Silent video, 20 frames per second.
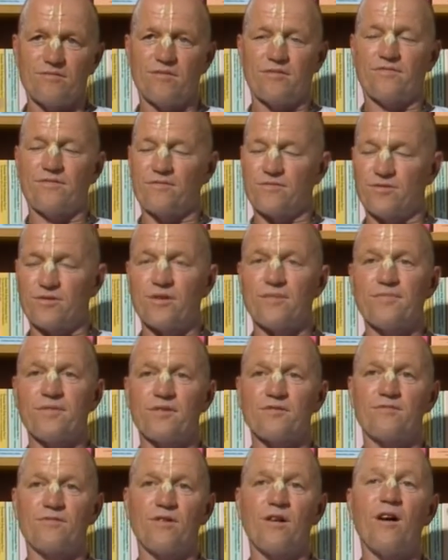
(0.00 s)
if there's
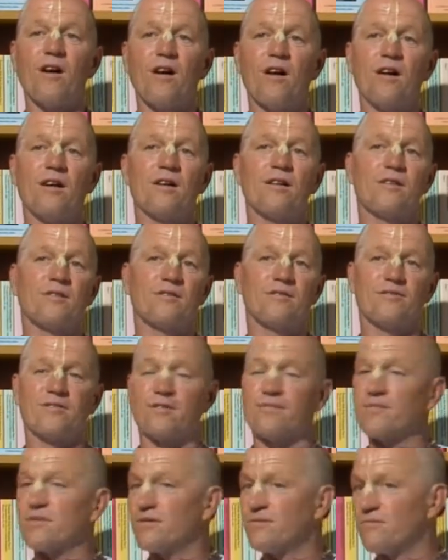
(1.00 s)
something wrong or
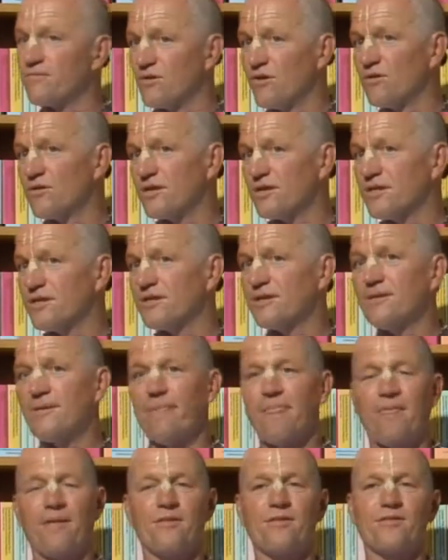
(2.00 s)
something broken
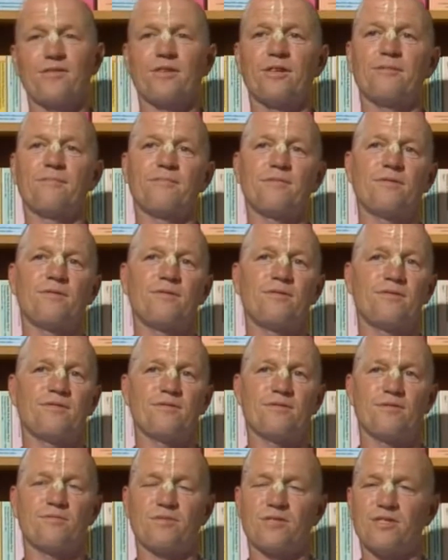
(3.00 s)
in the
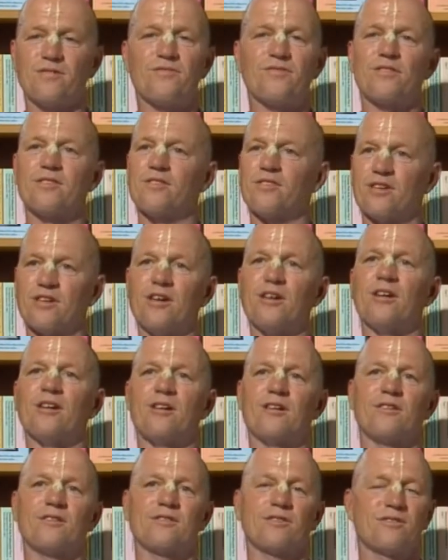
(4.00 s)
temple, specifically the
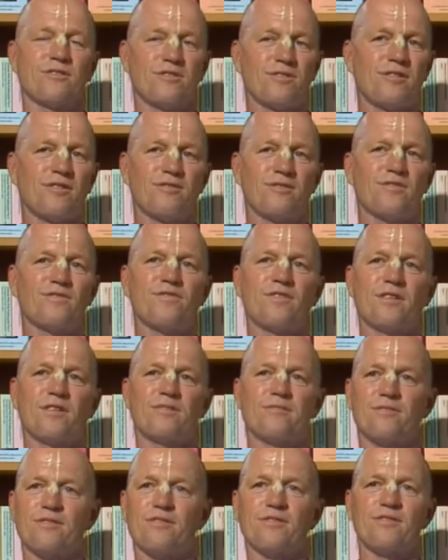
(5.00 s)
cars. You could always
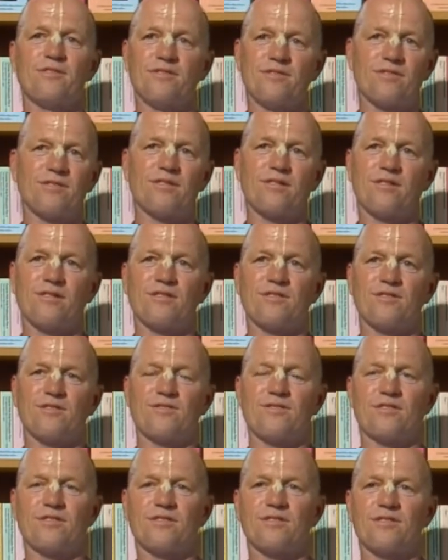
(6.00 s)
find him underneath the cars,
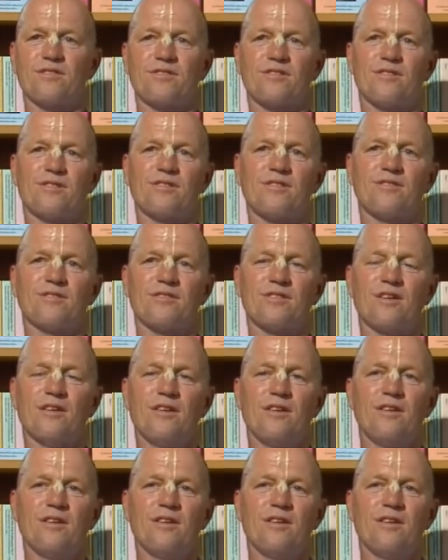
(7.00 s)
fixing the cars.